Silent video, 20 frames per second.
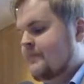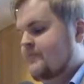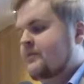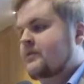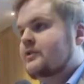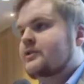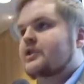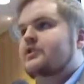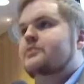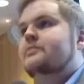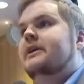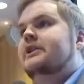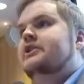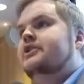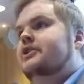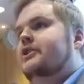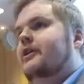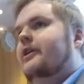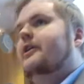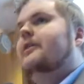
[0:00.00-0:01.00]
Just make
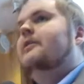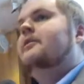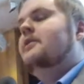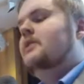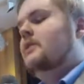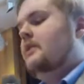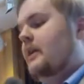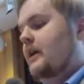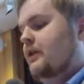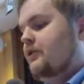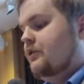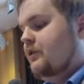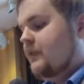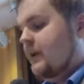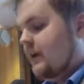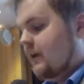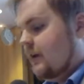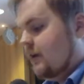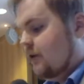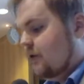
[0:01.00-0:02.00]
sure that you
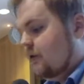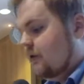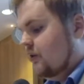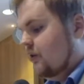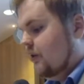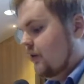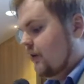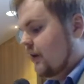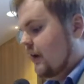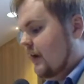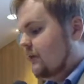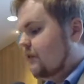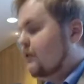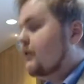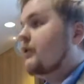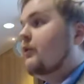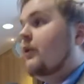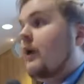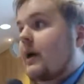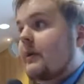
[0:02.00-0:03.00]
take a good look at the
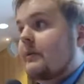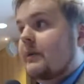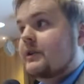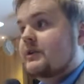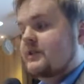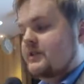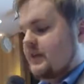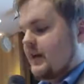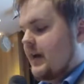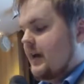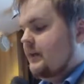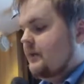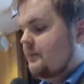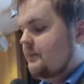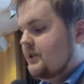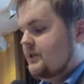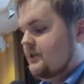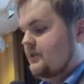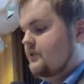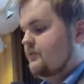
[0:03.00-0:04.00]
requirements and the
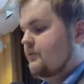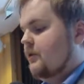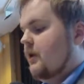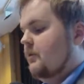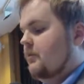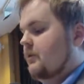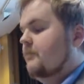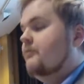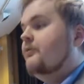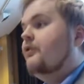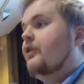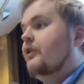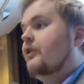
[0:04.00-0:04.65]
business problem for